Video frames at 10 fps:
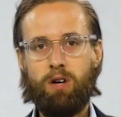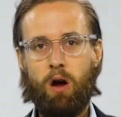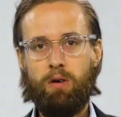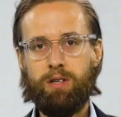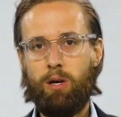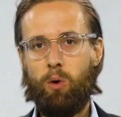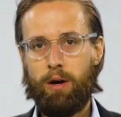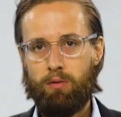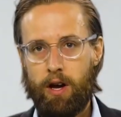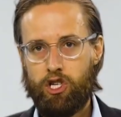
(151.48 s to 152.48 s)
current and quick
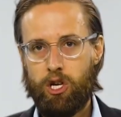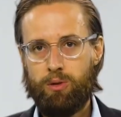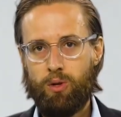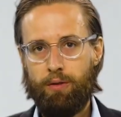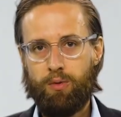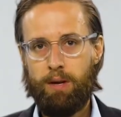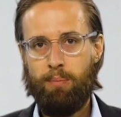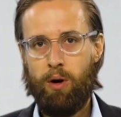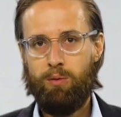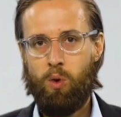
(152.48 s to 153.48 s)
ratios of
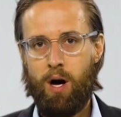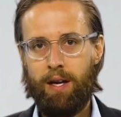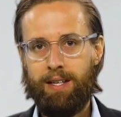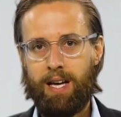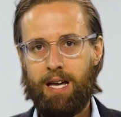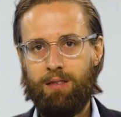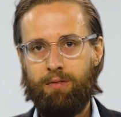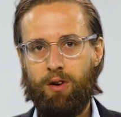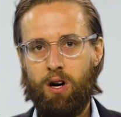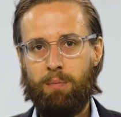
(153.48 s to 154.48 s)
3.1 indicate the
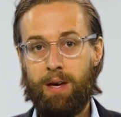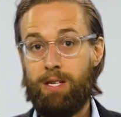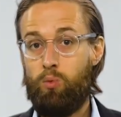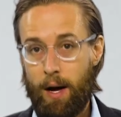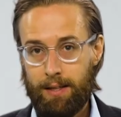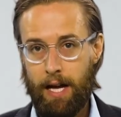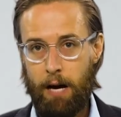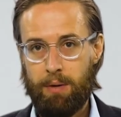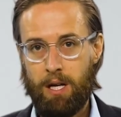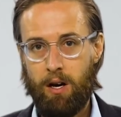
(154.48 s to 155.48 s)
firm is well
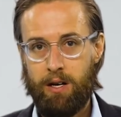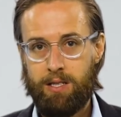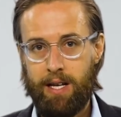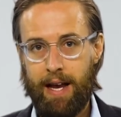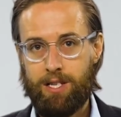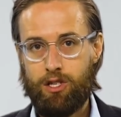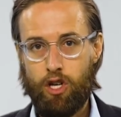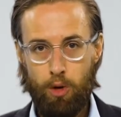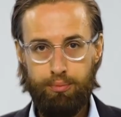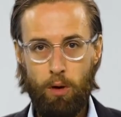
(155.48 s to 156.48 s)
capitalized and has
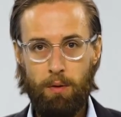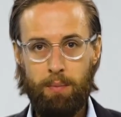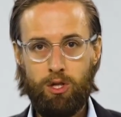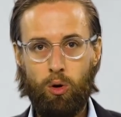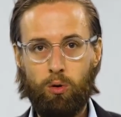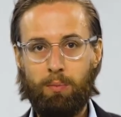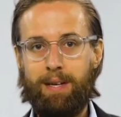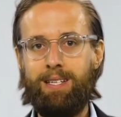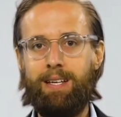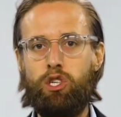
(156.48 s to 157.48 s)
no problem at all
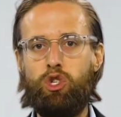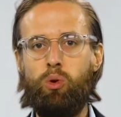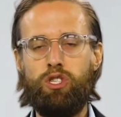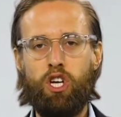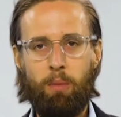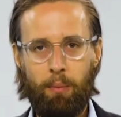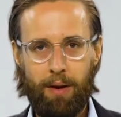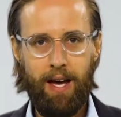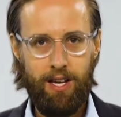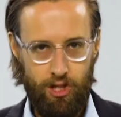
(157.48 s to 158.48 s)
meeting its short term
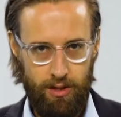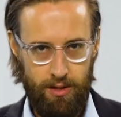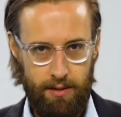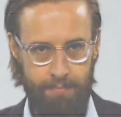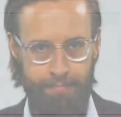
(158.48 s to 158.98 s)
obligations.